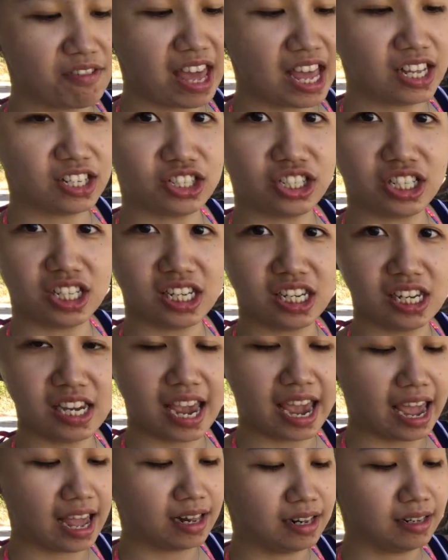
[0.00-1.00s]

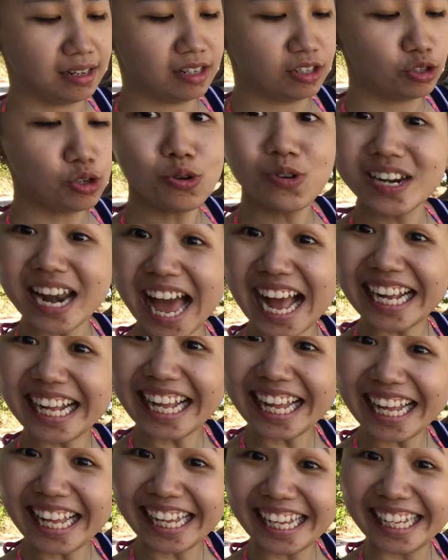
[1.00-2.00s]
veggie, and two
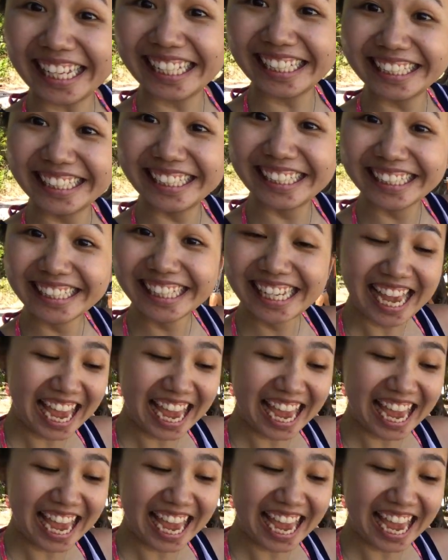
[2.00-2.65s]
nuggets.